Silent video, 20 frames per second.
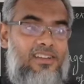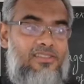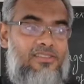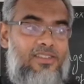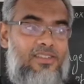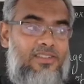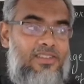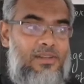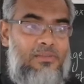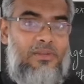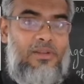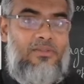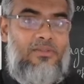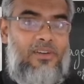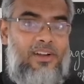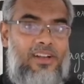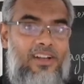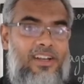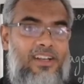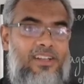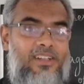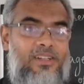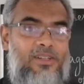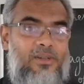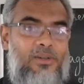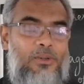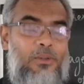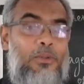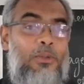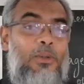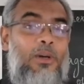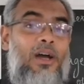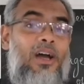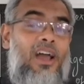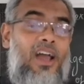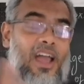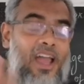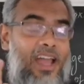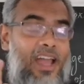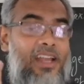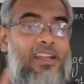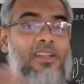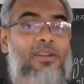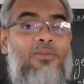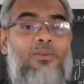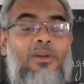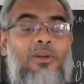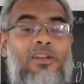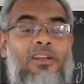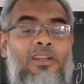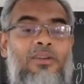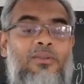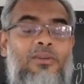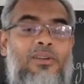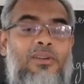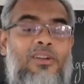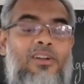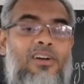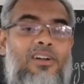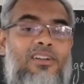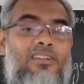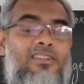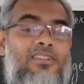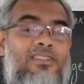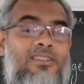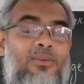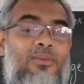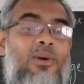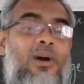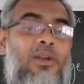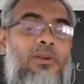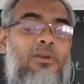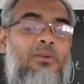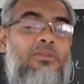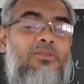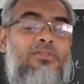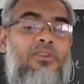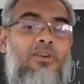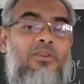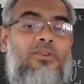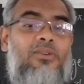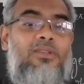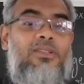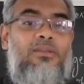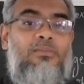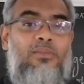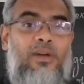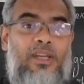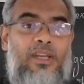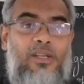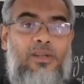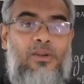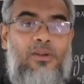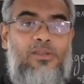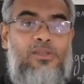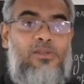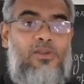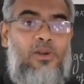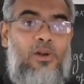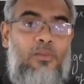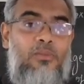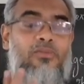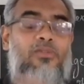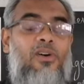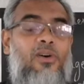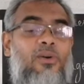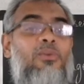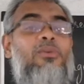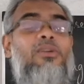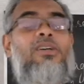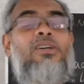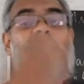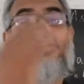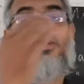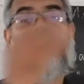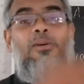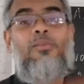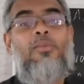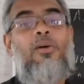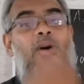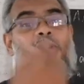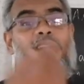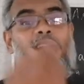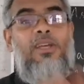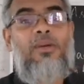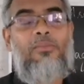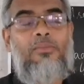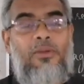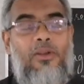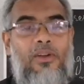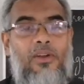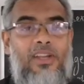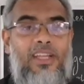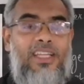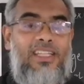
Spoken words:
We will be wondering to know, Anton van Leeuwenhoek, the one who found out the microscope, found polyembryony.